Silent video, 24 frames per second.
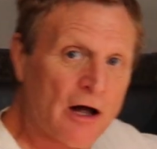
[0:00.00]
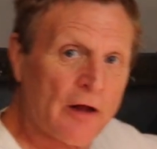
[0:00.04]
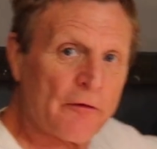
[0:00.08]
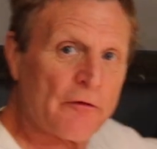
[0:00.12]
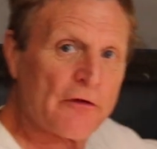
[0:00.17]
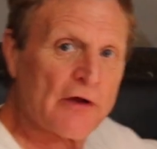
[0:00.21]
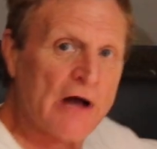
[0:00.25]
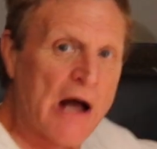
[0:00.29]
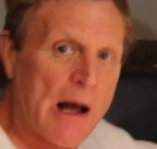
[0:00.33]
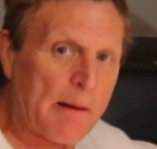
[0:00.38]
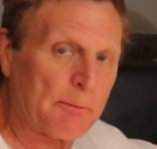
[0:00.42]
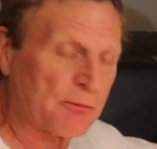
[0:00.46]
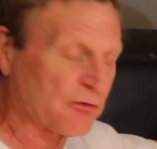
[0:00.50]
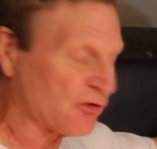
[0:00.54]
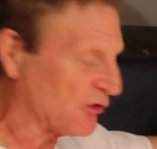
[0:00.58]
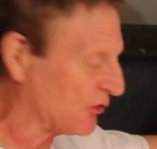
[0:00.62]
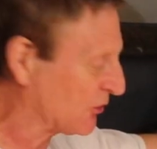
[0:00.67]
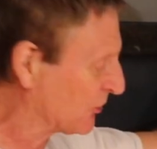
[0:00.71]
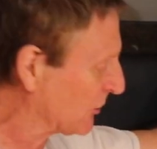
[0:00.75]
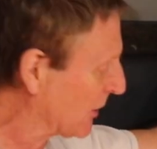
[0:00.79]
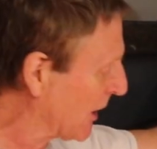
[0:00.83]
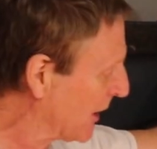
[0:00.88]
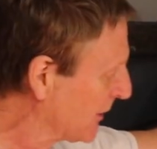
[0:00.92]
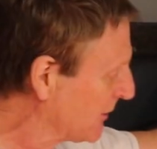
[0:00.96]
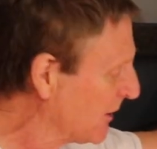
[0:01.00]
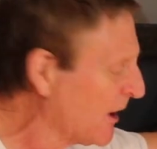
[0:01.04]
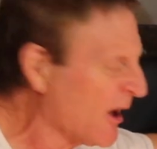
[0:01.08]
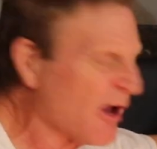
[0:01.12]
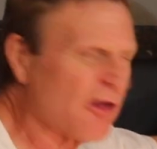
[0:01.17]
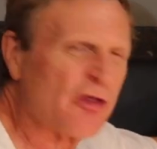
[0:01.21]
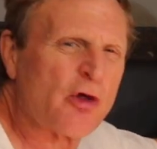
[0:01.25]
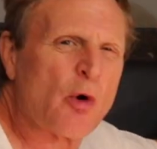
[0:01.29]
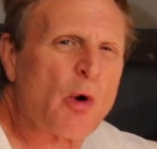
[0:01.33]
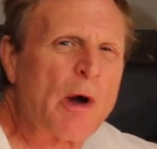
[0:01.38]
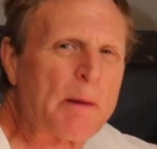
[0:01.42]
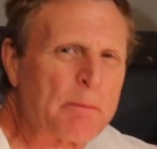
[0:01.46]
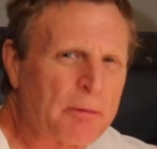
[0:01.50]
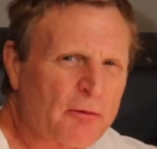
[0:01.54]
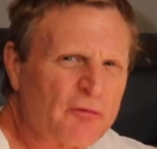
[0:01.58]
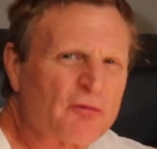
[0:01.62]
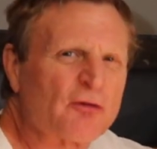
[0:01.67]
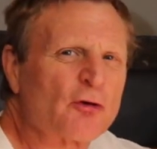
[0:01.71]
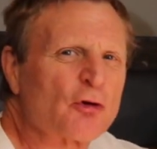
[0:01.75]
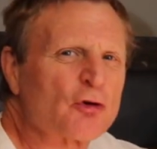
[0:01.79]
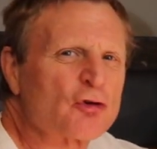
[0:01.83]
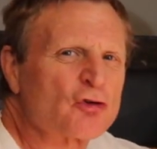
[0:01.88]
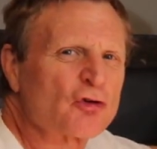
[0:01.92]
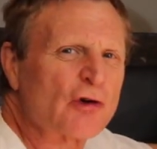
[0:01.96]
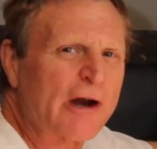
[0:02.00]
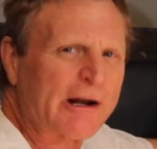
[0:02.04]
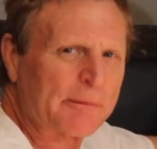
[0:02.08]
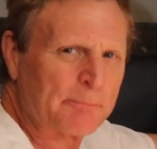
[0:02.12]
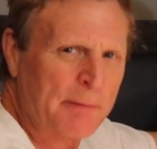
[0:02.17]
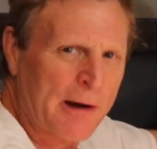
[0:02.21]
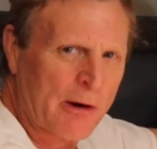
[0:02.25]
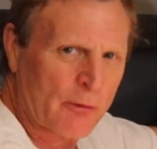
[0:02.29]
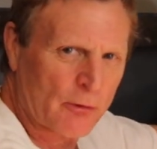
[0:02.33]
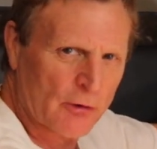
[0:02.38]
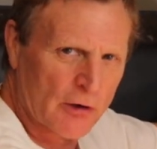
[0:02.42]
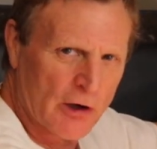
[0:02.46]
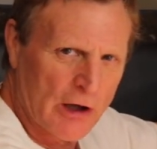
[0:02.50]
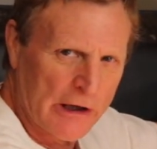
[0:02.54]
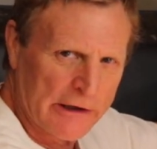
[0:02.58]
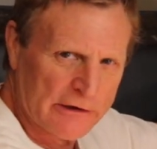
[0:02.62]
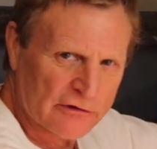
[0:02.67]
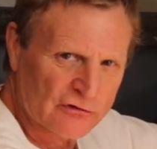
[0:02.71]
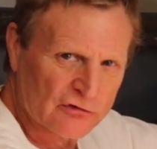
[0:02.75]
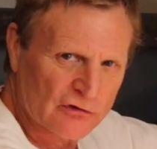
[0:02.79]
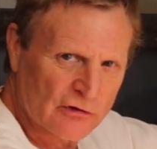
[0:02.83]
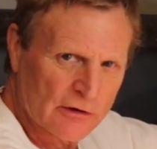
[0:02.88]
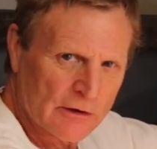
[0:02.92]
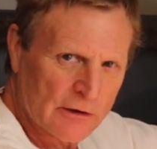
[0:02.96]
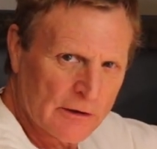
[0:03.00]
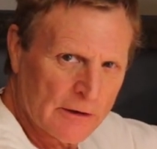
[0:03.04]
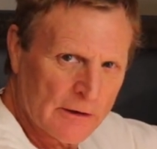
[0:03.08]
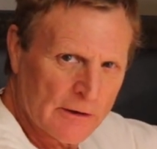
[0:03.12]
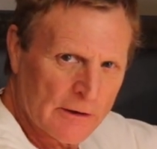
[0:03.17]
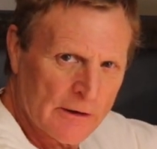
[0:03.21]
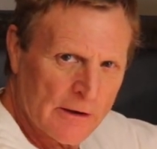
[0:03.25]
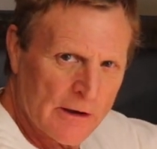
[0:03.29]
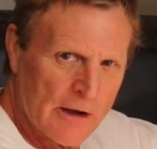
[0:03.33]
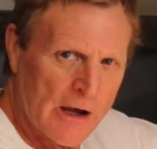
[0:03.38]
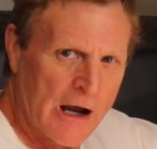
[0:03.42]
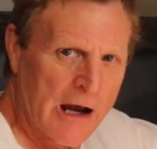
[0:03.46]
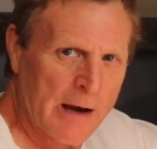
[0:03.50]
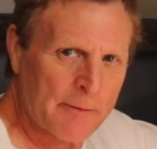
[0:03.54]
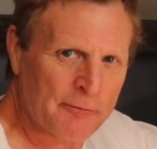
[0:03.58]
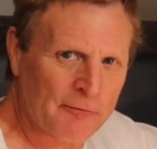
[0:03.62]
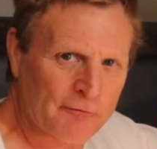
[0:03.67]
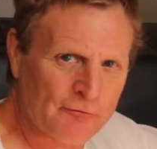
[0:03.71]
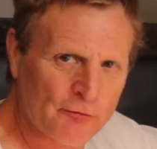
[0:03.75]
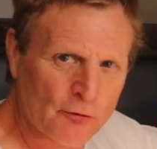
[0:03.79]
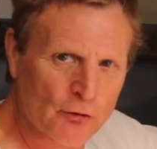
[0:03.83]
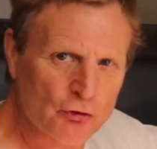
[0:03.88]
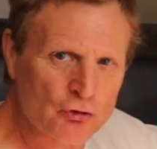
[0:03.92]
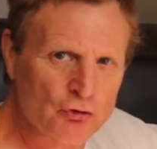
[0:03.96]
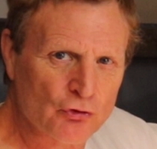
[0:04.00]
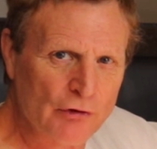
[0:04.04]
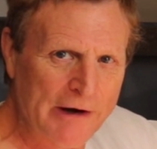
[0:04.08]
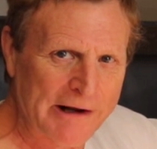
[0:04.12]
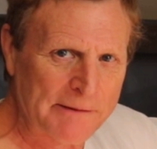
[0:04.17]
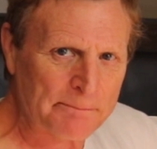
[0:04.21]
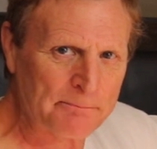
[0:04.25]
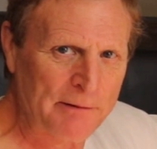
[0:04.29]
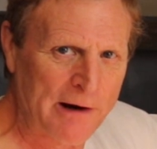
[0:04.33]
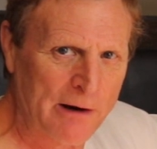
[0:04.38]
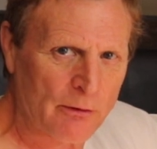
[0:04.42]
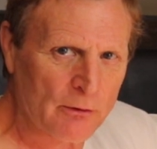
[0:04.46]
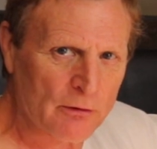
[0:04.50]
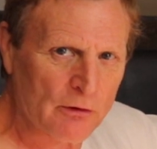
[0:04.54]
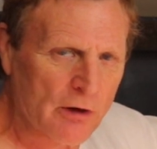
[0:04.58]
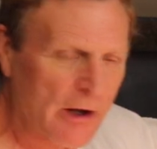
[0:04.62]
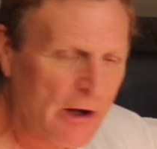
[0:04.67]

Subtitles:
on the opposite side, though I prefer direct power lines. I prefer direct power